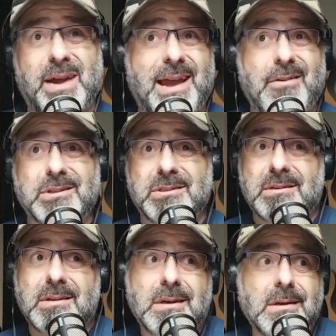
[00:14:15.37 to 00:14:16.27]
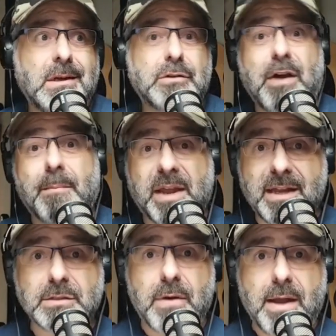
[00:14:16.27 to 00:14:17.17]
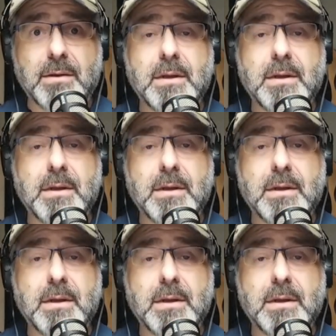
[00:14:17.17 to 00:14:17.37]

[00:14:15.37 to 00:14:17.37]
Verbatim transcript: errands and drive my kids around.